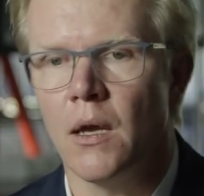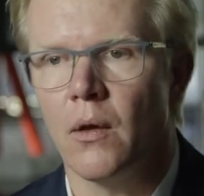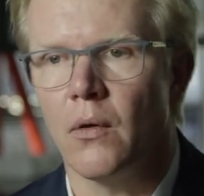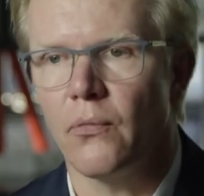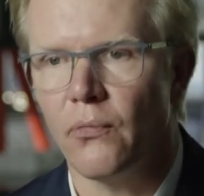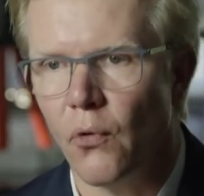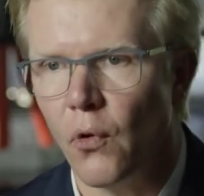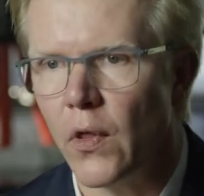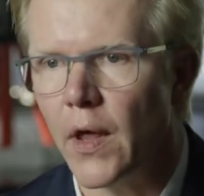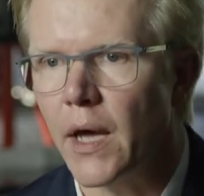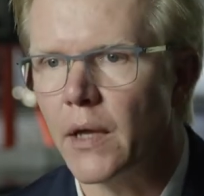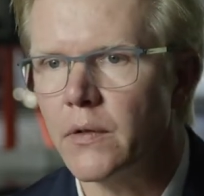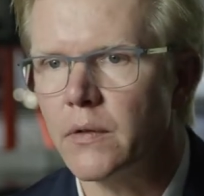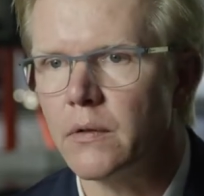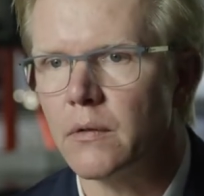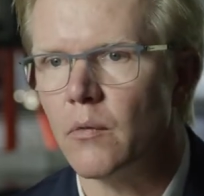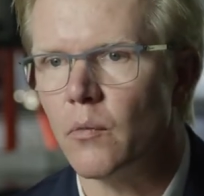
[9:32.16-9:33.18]
For
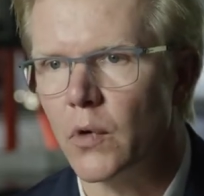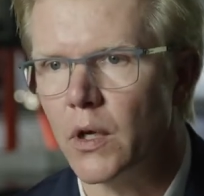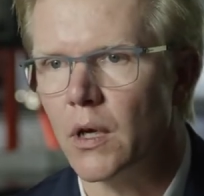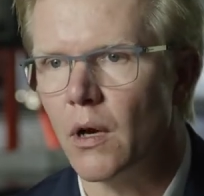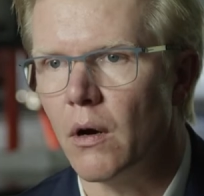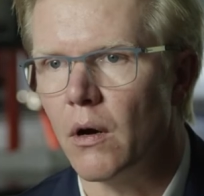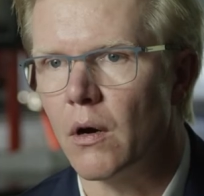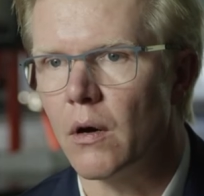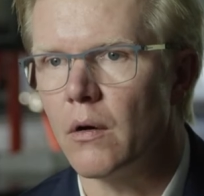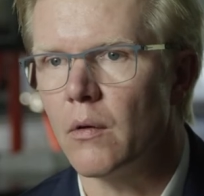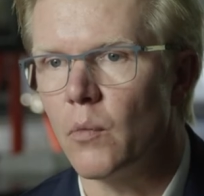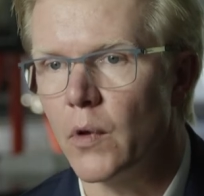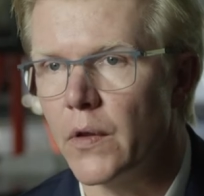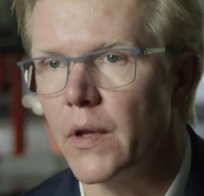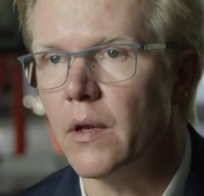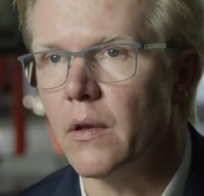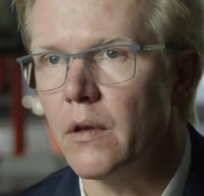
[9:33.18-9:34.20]
that, we are
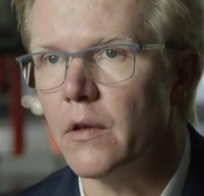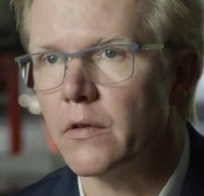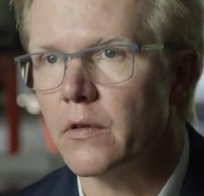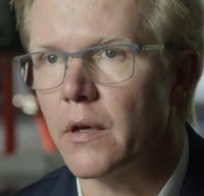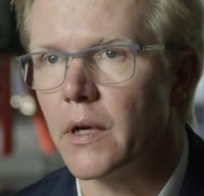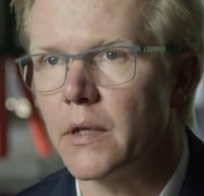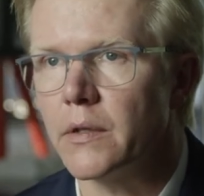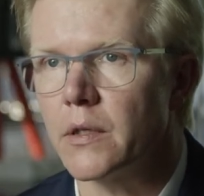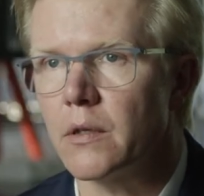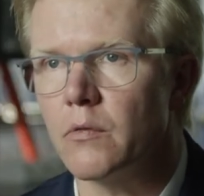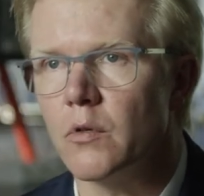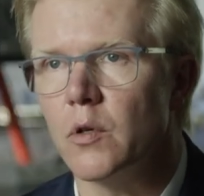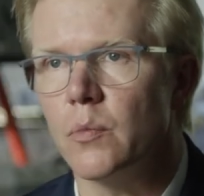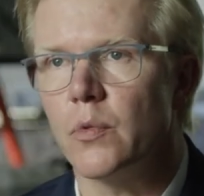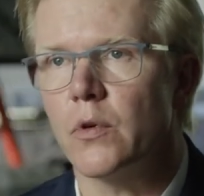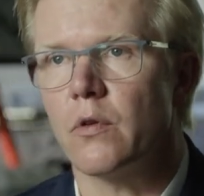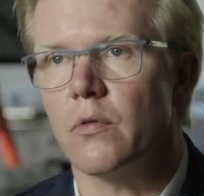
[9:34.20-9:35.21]
within the Saietta
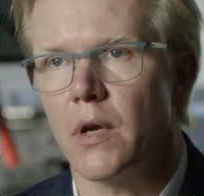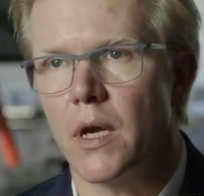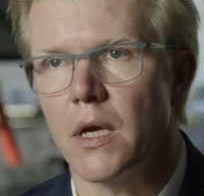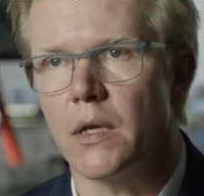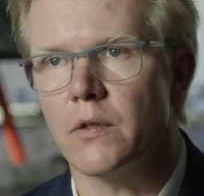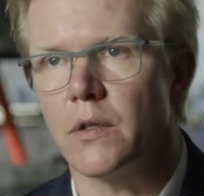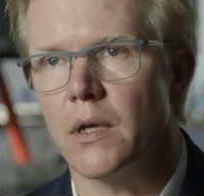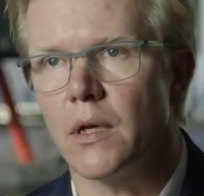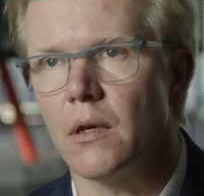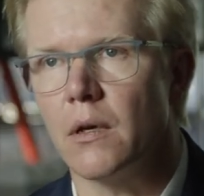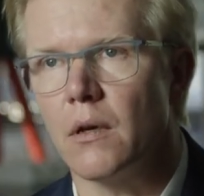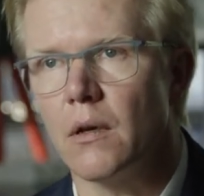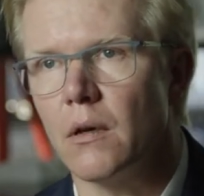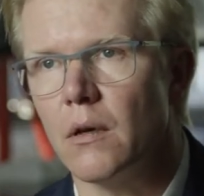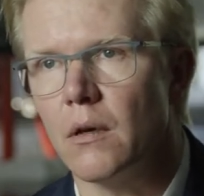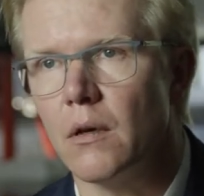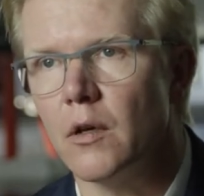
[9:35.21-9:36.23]
group creating
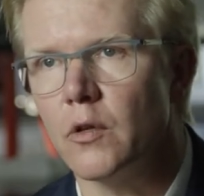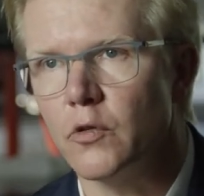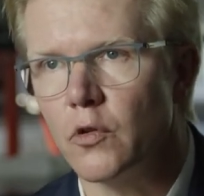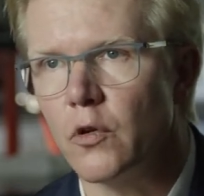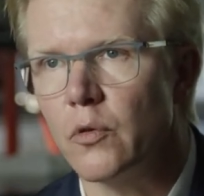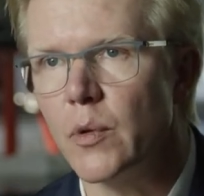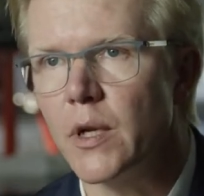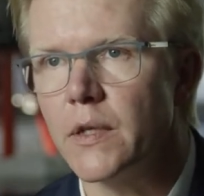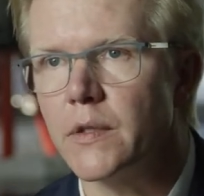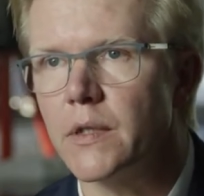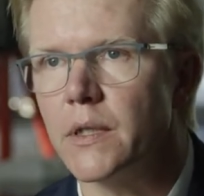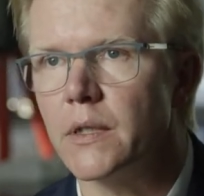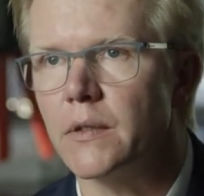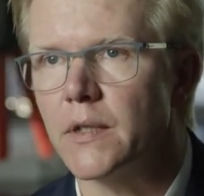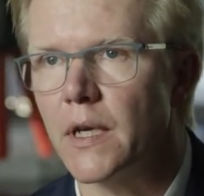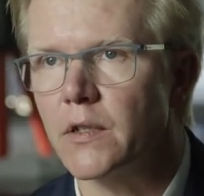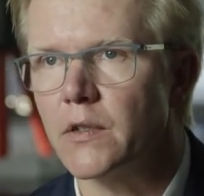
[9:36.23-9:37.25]
a
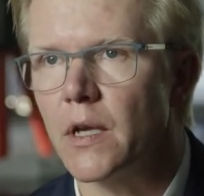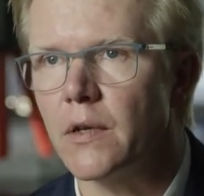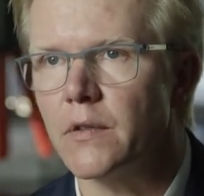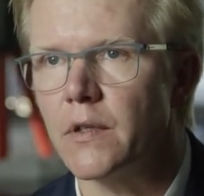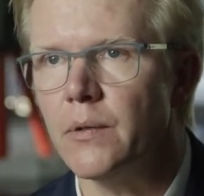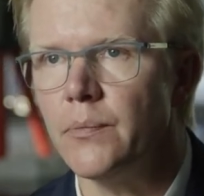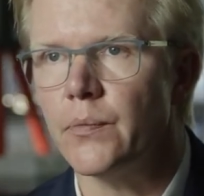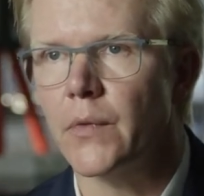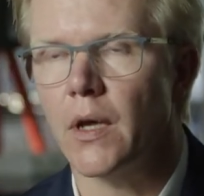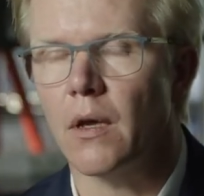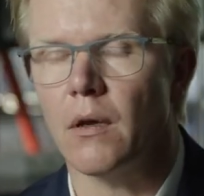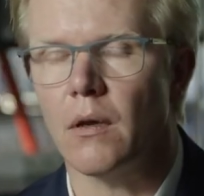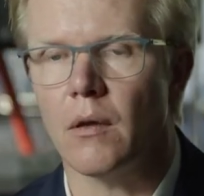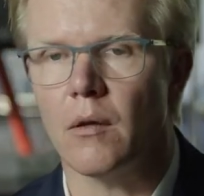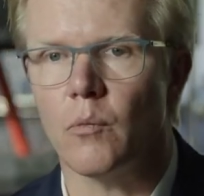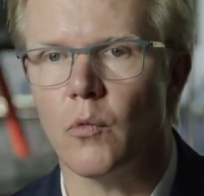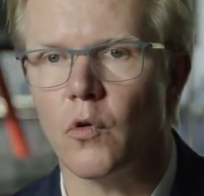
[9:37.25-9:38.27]
durability test center.
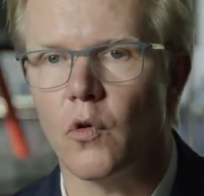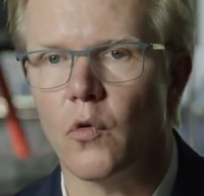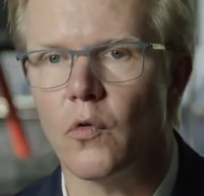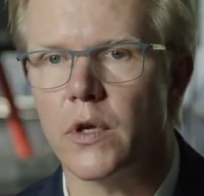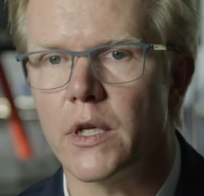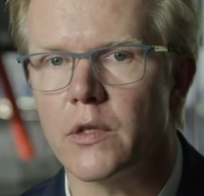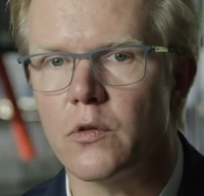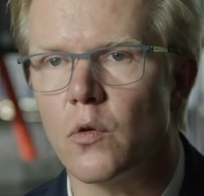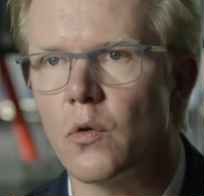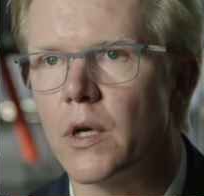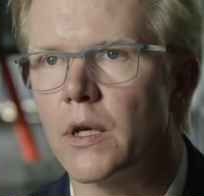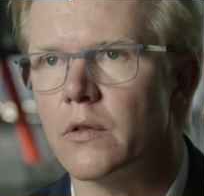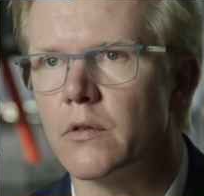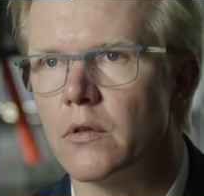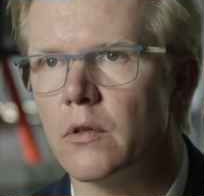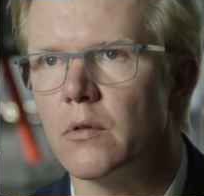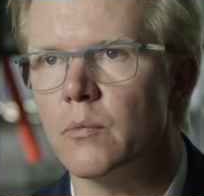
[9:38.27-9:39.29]
We're already talking
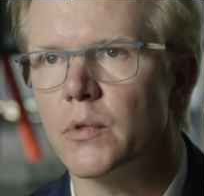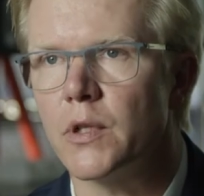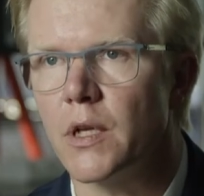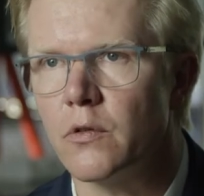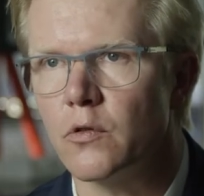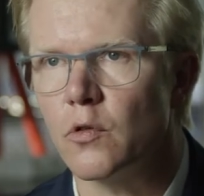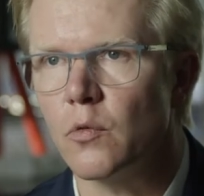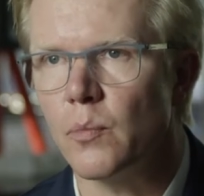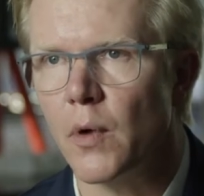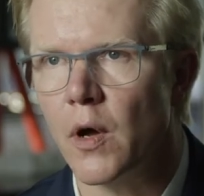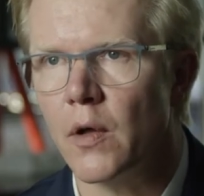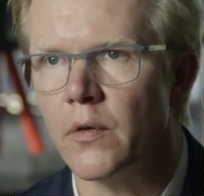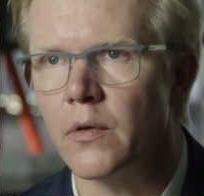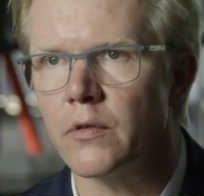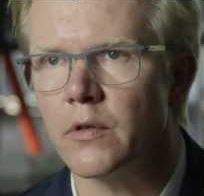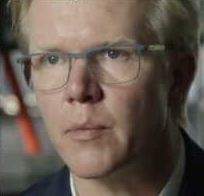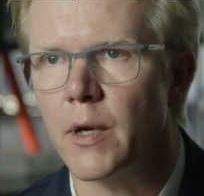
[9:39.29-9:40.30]
to potential
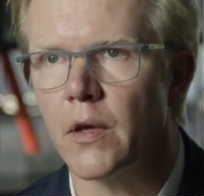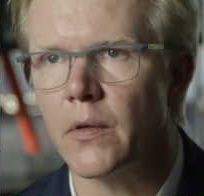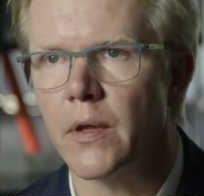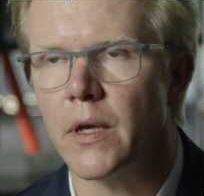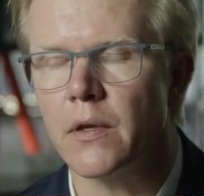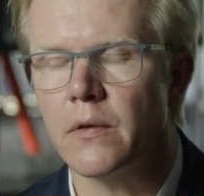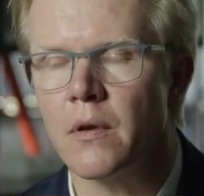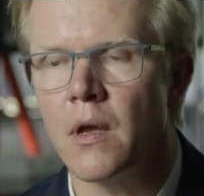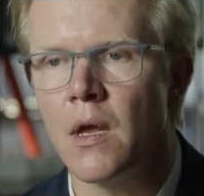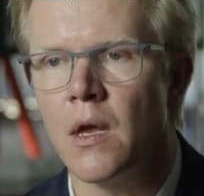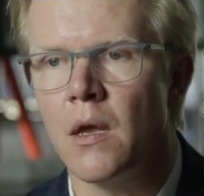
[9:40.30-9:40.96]
partners about that.